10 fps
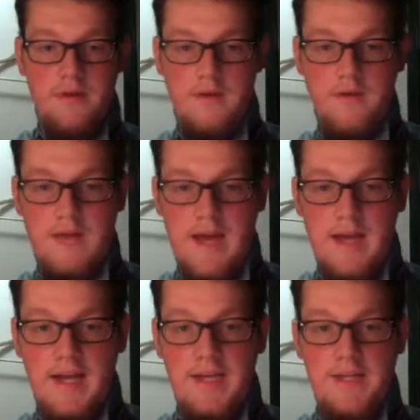tag
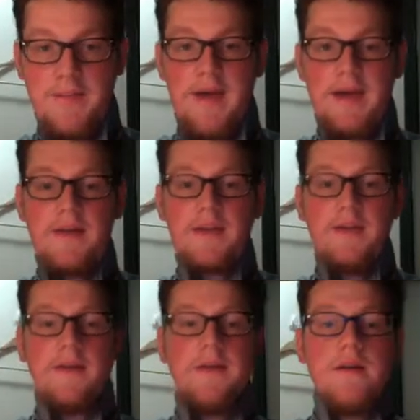on the back there,
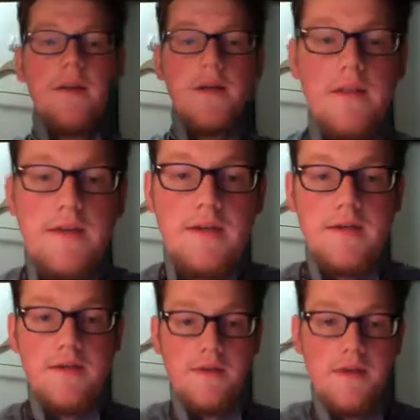and then
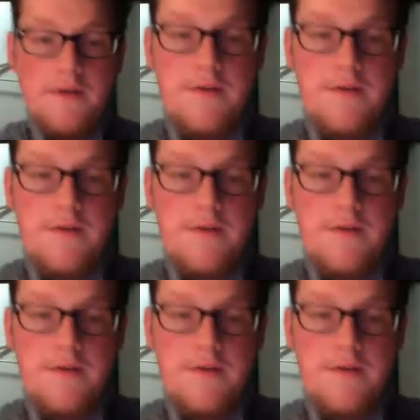you can